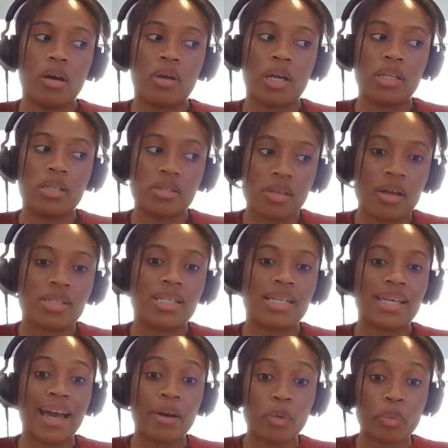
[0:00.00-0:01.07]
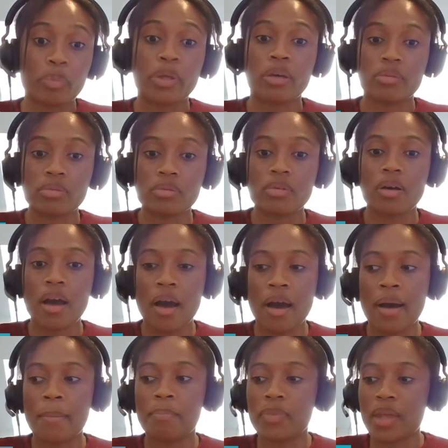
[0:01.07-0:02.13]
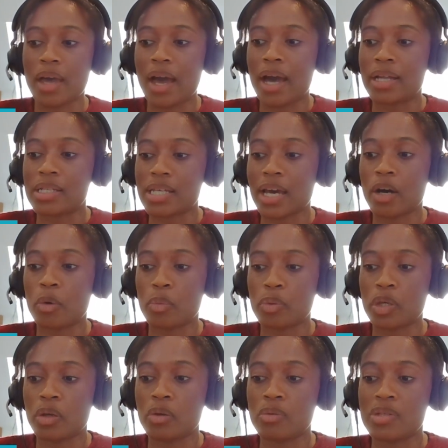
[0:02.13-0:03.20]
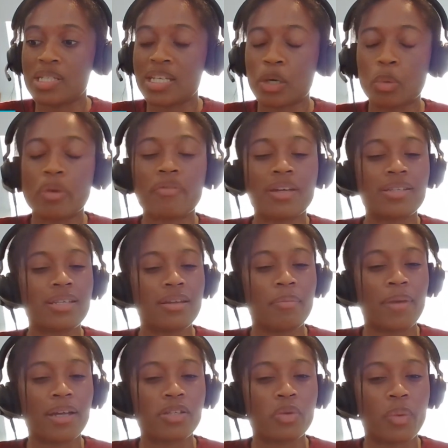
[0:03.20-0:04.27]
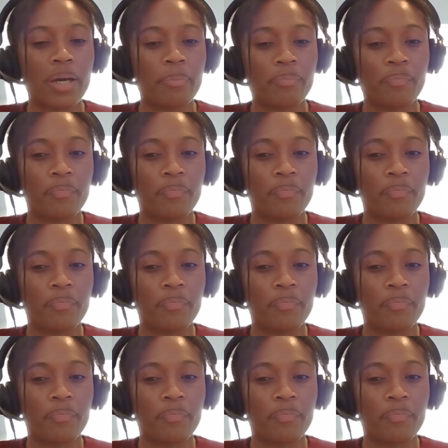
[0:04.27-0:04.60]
can certainly help you, and help you deal with it in a better way.